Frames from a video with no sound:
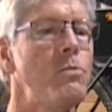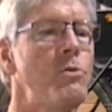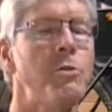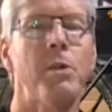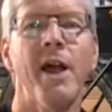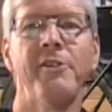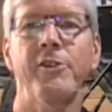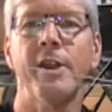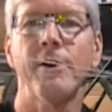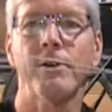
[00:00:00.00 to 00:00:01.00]
supply
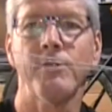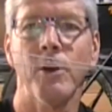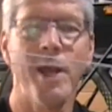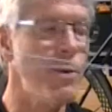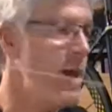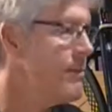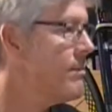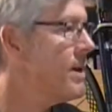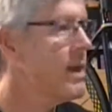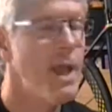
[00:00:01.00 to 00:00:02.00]
center. So anyway,
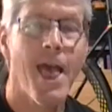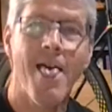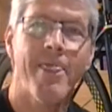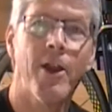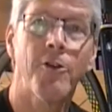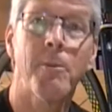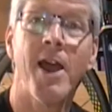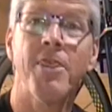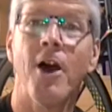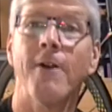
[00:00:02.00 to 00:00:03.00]
there's
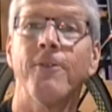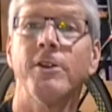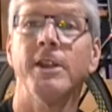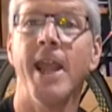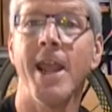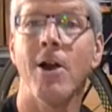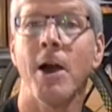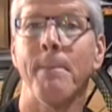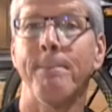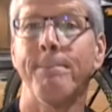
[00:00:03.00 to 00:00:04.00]
my thought for today
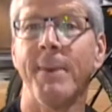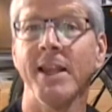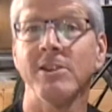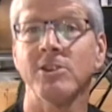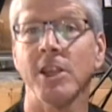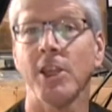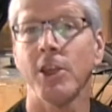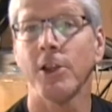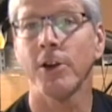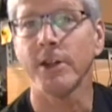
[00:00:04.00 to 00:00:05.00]
on bike
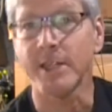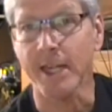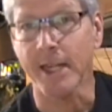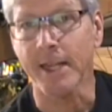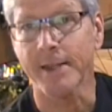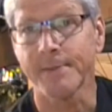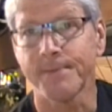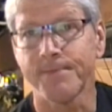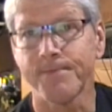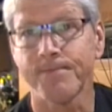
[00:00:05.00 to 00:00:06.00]
security.
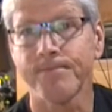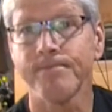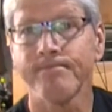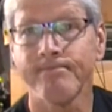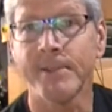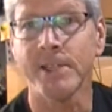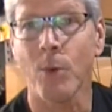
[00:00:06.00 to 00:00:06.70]
Thanks